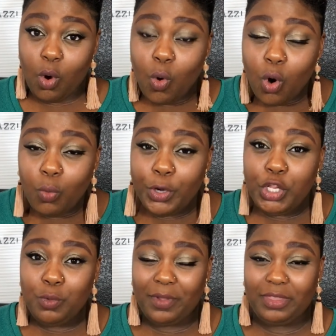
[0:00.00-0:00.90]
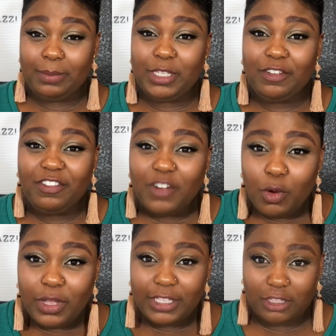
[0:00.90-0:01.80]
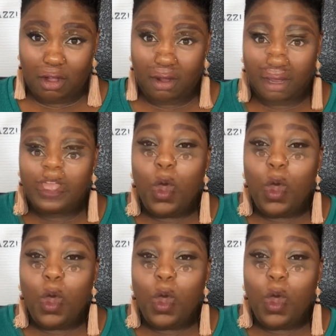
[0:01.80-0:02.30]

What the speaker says: or what do you want them to focus on?